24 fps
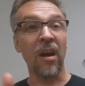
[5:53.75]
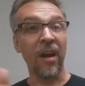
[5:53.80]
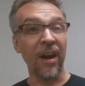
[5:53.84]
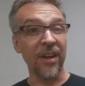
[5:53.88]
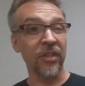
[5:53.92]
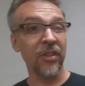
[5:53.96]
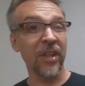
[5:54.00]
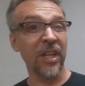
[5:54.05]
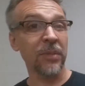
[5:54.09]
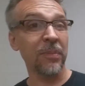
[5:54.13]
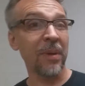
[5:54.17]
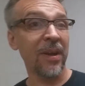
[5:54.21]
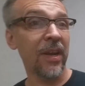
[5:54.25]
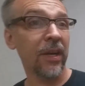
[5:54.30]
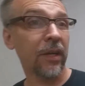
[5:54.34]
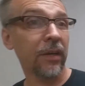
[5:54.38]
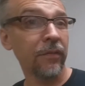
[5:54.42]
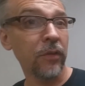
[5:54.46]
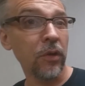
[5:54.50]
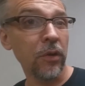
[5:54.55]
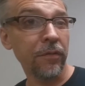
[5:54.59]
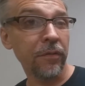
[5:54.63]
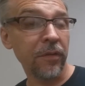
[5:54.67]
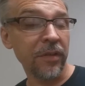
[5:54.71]
All right, so that's my
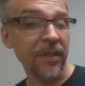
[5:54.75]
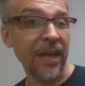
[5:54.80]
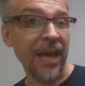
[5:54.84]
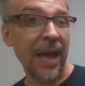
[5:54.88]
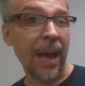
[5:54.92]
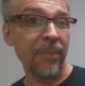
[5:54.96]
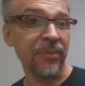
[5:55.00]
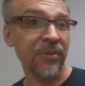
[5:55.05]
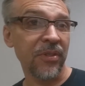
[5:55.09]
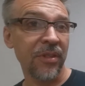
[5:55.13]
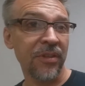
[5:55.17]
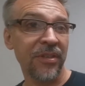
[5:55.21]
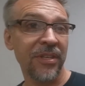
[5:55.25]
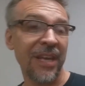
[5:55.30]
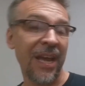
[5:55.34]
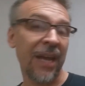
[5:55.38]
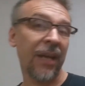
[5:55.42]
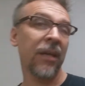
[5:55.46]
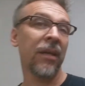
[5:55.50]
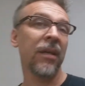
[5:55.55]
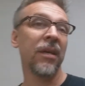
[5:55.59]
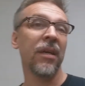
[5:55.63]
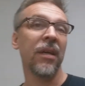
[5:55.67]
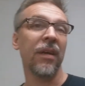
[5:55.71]
deck review for the Absinthe
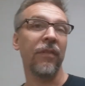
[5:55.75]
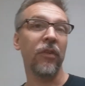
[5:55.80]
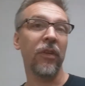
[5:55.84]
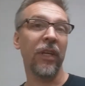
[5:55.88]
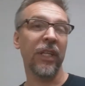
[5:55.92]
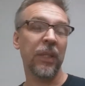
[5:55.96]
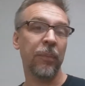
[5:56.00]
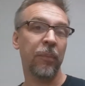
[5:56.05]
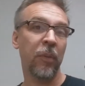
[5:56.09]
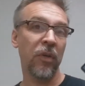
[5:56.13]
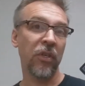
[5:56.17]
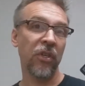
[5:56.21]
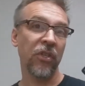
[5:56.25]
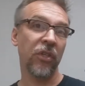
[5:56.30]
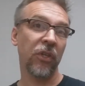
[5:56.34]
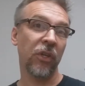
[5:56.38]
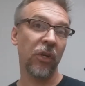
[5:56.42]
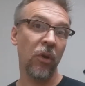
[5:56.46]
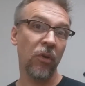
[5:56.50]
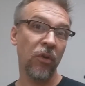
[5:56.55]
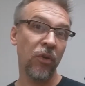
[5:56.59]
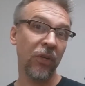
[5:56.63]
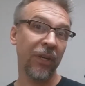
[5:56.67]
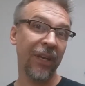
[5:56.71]
deck. If you'd like to purchase
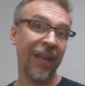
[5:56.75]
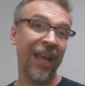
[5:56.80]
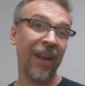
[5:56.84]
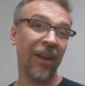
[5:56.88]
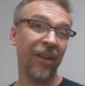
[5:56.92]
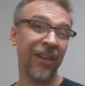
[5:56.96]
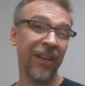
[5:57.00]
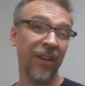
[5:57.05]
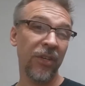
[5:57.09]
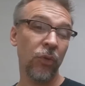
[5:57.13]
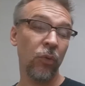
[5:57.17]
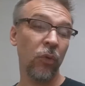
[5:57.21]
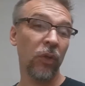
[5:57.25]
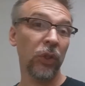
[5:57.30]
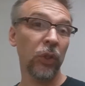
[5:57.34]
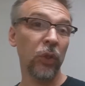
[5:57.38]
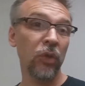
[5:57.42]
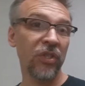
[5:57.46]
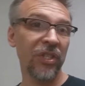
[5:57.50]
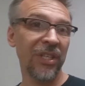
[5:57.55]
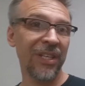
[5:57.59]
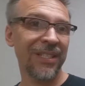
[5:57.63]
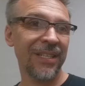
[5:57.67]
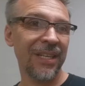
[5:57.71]
your own, you can head on down to
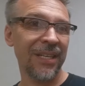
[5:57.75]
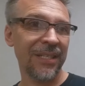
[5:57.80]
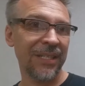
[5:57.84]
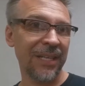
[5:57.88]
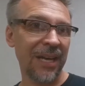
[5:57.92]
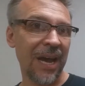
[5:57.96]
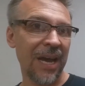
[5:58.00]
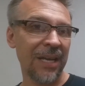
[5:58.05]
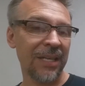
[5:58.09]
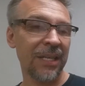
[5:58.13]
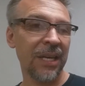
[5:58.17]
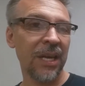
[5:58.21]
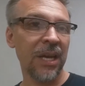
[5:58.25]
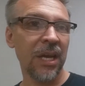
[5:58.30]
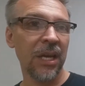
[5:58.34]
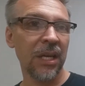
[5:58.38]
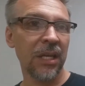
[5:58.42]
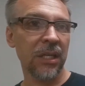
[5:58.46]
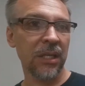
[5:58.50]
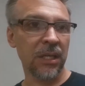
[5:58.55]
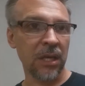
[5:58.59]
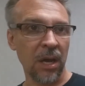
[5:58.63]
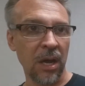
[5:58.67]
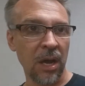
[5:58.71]
ellusionist.com
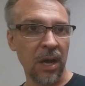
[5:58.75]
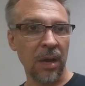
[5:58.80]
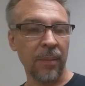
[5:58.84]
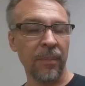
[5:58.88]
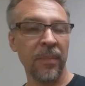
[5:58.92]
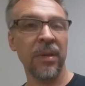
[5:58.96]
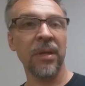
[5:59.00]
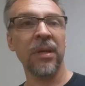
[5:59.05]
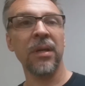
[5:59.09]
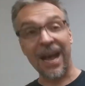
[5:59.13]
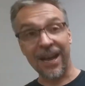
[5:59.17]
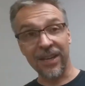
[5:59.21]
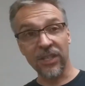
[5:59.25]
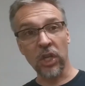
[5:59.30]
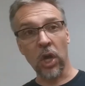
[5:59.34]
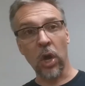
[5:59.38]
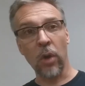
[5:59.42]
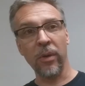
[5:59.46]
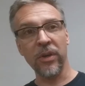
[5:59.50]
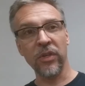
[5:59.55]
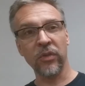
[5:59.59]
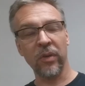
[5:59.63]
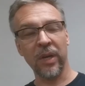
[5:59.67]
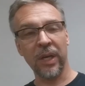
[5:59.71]
as
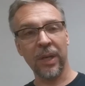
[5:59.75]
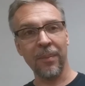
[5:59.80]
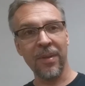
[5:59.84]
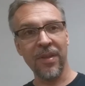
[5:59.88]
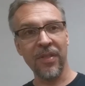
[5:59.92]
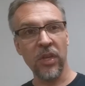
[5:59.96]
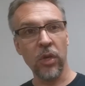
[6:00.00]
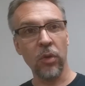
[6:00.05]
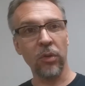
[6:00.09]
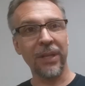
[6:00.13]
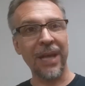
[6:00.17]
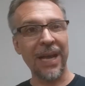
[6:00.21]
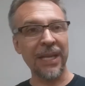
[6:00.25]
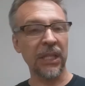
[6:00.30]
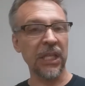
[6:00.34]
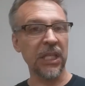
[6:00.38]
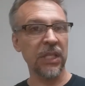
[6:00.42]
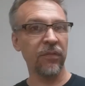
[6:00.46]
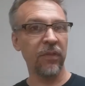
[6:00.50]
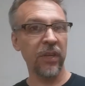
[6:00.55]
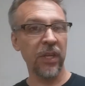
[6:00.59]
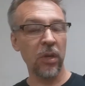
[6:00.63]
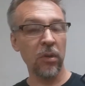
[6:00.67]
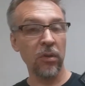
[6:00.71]
always, recommend that you like
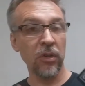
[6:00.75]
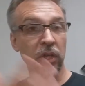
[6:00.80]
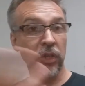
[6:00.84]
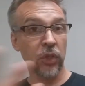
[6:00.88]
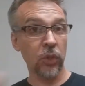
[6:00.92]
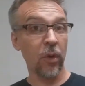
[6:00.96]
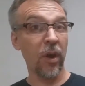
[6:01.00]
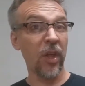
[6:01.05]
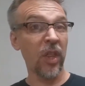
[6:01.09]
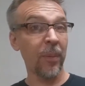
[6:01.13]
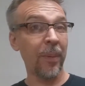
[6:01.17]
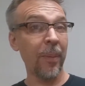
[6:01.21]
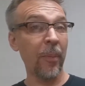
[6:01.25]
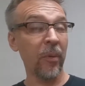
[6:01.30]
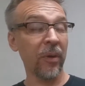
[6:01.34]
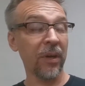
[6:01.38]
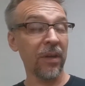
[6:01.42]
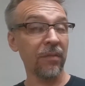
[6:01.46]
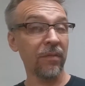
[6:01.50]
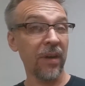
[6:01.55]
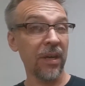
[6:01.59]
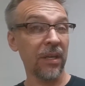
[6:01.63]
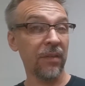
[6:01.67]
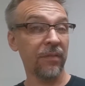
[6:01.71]
this video just so other people
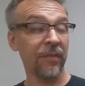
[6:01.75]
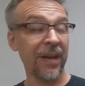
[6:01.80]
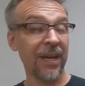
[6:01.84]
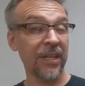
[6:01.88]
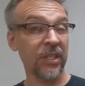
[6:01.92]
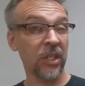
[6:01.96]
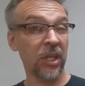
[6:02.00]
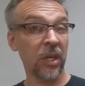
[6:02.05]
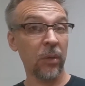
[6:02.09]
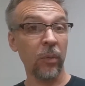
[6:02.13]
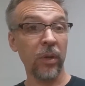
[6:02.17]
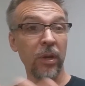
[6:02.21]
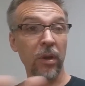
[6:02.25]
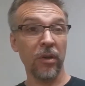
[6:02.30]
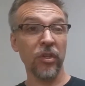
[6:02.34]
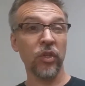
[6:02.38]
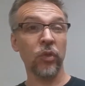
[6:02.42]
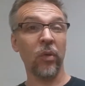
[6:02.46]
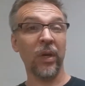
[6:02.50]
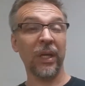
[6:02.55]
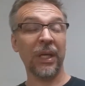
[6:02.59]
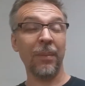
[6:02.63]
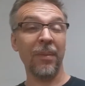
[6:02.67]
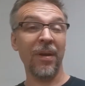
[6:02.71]
can find it faster. We
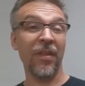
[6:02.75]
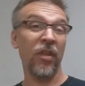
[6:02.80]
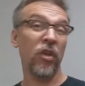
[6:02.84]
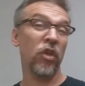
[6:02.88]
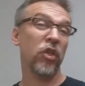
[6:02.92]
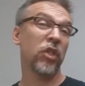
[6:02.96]
also recommend